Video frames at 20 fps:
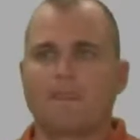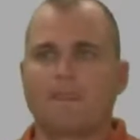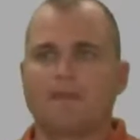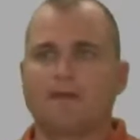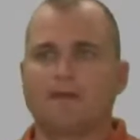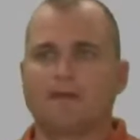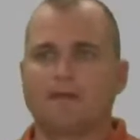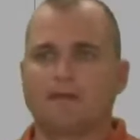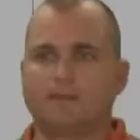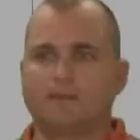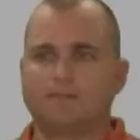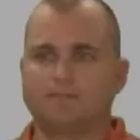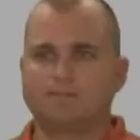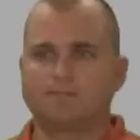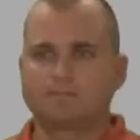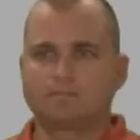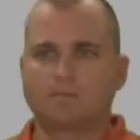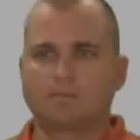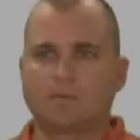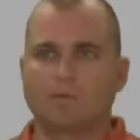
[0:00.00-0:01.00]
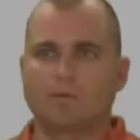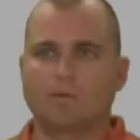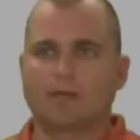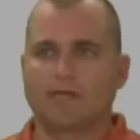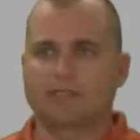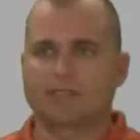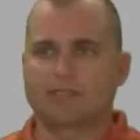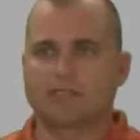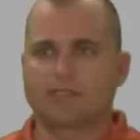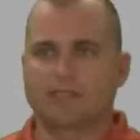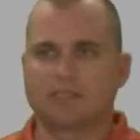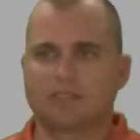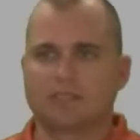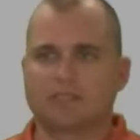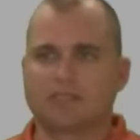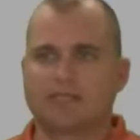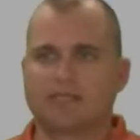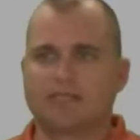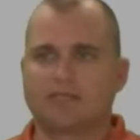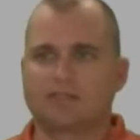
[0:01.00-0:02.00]
We're actually going to
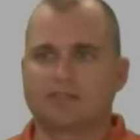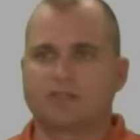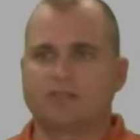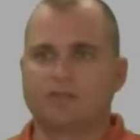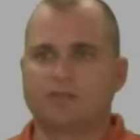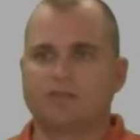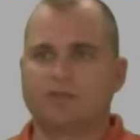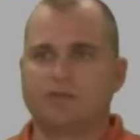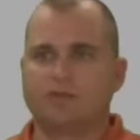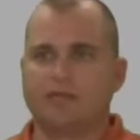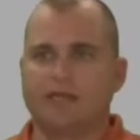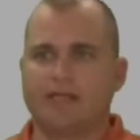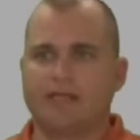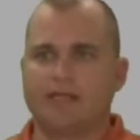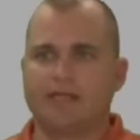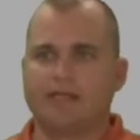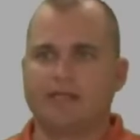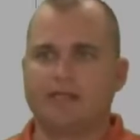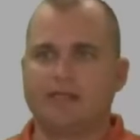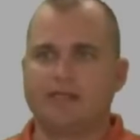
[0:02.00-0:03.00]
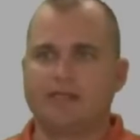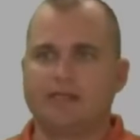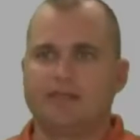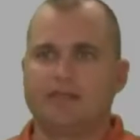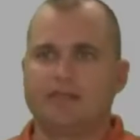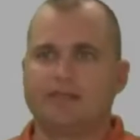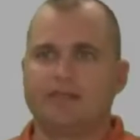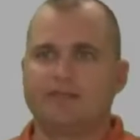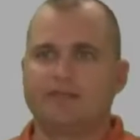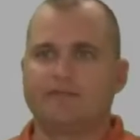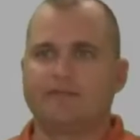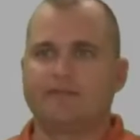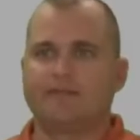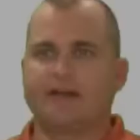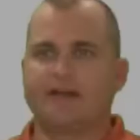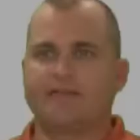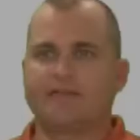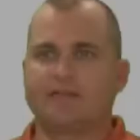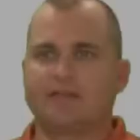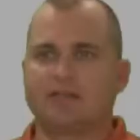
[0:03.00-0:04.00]
set it to a
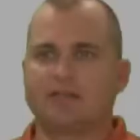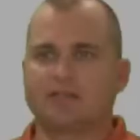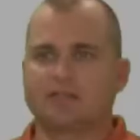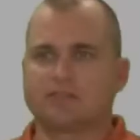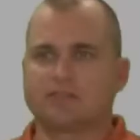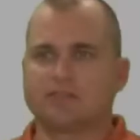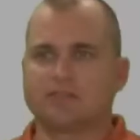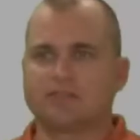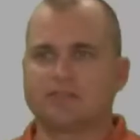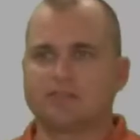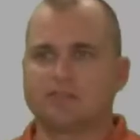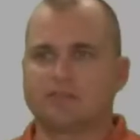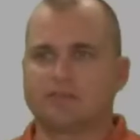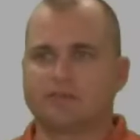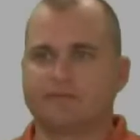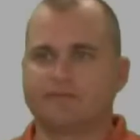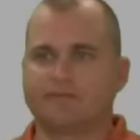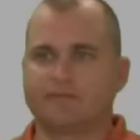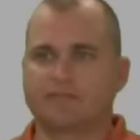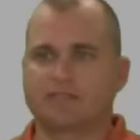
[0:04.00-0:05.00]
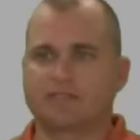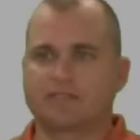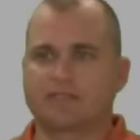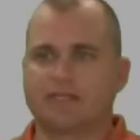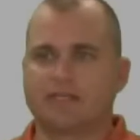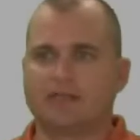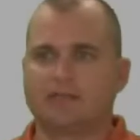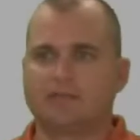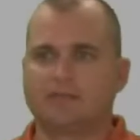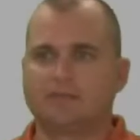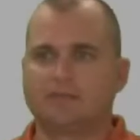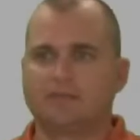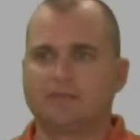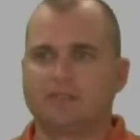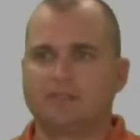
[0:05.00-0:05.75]
5,000 foot scale.